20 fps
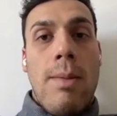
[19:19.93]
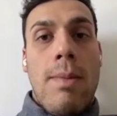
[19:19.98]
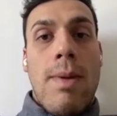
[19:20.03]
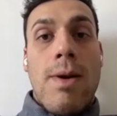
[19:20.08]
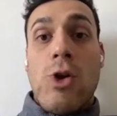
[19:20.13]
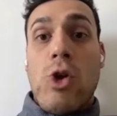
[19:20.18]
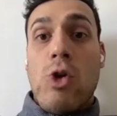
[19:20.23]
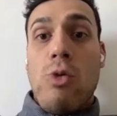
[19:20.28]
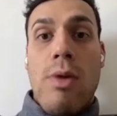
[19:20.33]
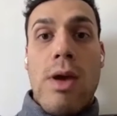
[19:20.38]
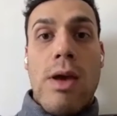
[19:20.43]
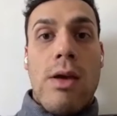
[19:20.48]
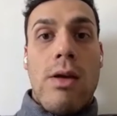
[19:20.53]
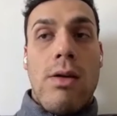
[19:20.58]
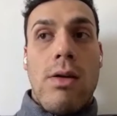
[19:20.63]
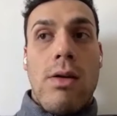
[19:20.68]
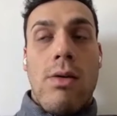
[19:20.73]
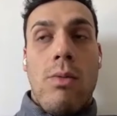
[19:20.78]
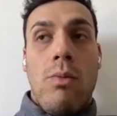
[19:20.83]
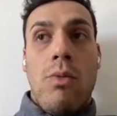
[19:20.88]
my
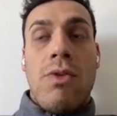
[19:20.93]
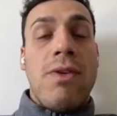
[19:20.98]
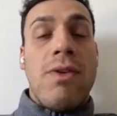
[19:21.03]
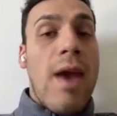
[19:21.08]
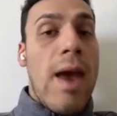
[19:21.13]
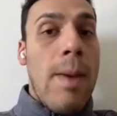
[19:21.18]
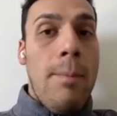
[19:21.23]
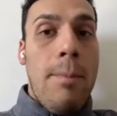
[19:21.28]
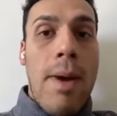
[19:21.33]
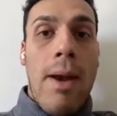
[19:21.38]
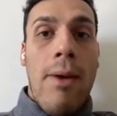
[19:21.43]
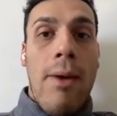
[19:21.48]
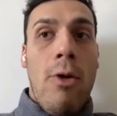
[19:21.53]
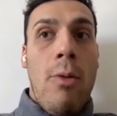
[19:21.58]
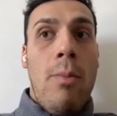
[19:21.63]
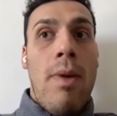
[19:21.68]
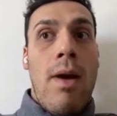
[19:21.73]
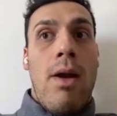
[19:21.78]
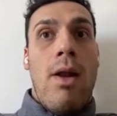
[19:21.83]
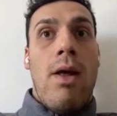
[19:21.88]
swimming was getting better
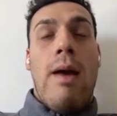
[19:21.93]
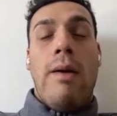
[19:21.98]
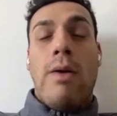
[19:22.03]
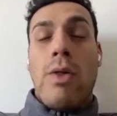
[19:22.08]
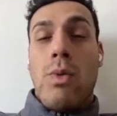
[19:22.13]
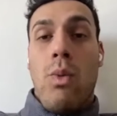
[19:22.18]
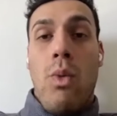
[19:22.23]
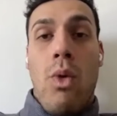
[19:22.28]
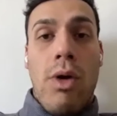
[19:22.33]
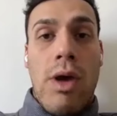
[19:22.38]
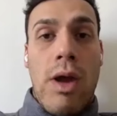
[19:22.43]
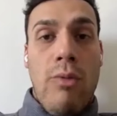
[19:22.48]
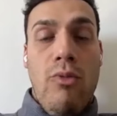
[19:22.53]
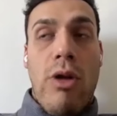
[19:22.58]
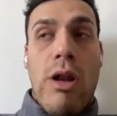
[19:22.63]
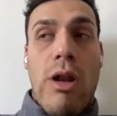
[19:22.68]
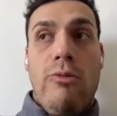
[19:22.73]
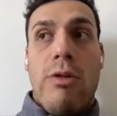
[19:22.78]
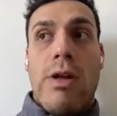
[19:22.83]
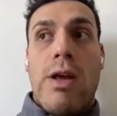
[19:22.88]
and better. I was working
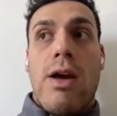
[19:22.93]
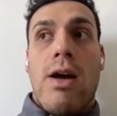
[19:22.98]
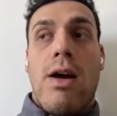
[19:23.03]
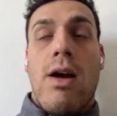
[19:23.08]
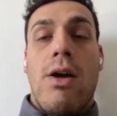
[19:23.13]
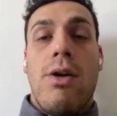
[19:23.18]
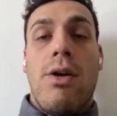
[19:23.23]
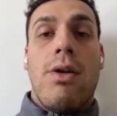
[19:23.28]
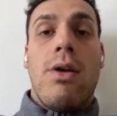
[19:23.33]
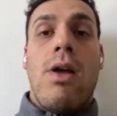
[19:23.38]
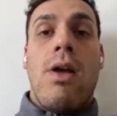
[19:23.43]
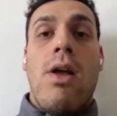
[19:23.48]
really, really hard.